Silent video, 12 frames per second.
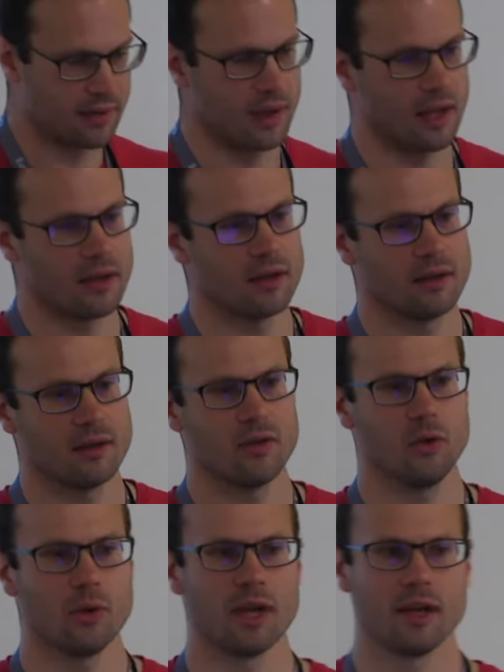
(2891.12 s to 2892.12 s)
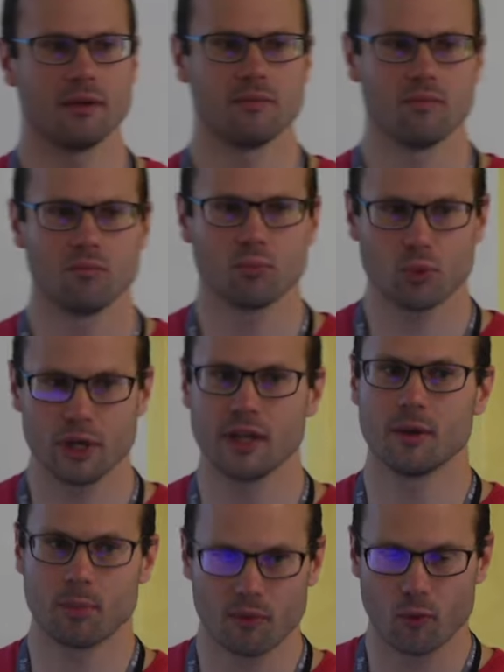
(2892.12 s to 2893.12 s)
that you'll get pretty
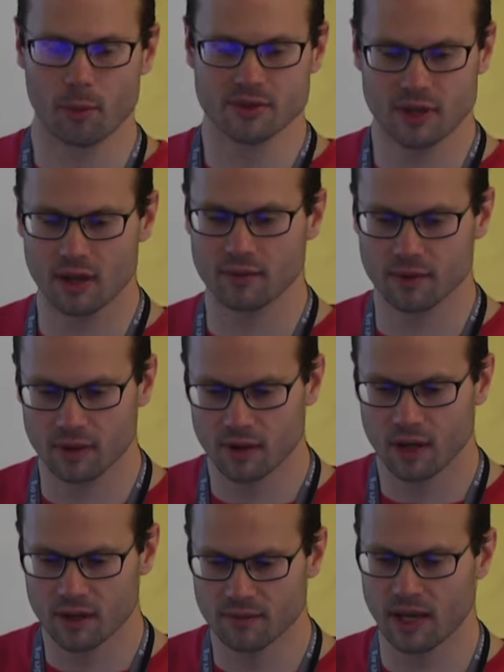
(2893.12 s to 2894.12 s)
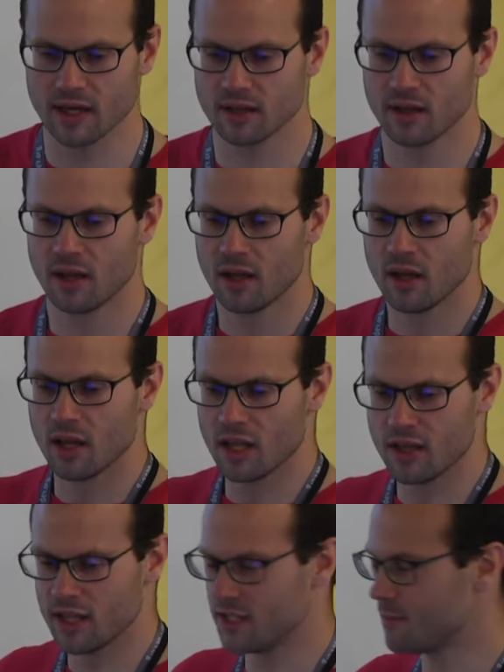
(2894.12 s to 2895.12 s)
good performance out of it. In fact,
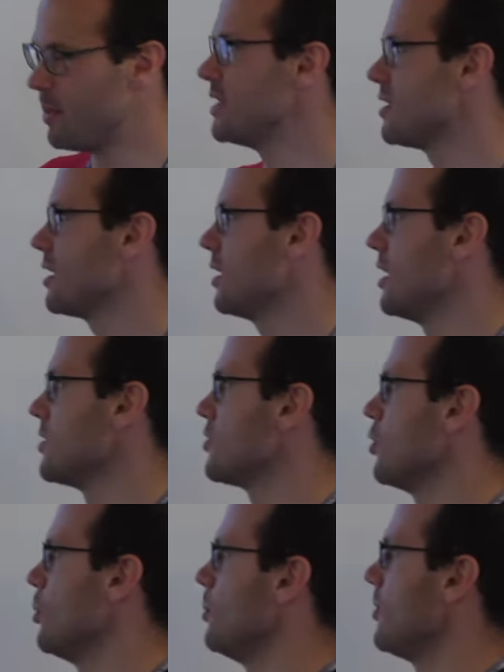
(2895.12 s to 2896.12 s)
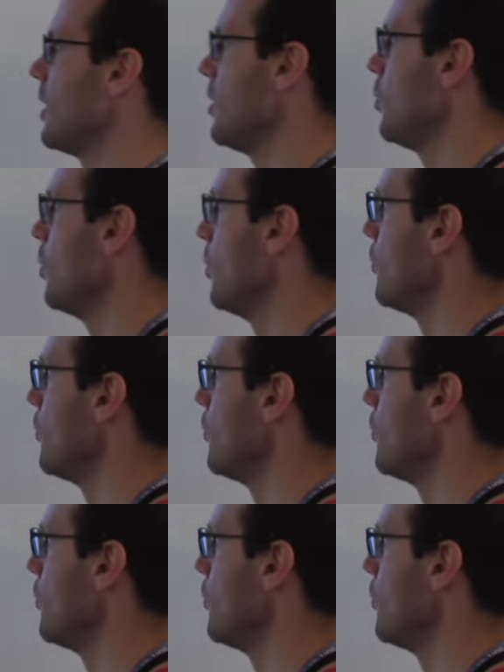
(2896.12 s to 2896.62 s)
it's basically assumed that you will